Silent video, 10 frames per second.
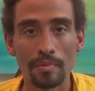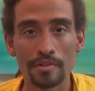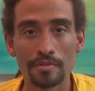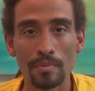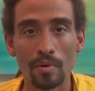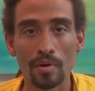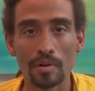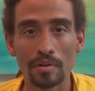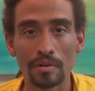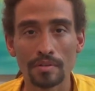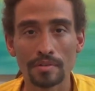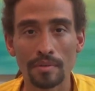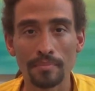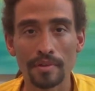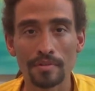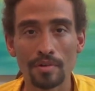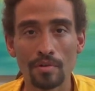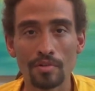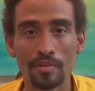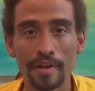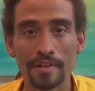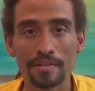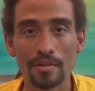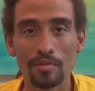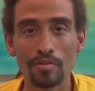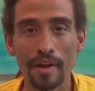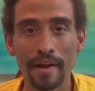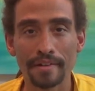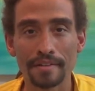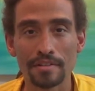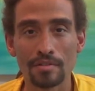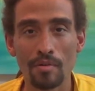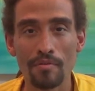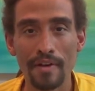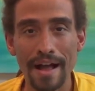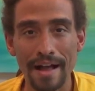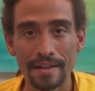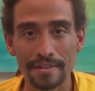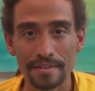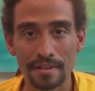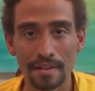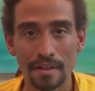much more, something so great, so grand, so vast,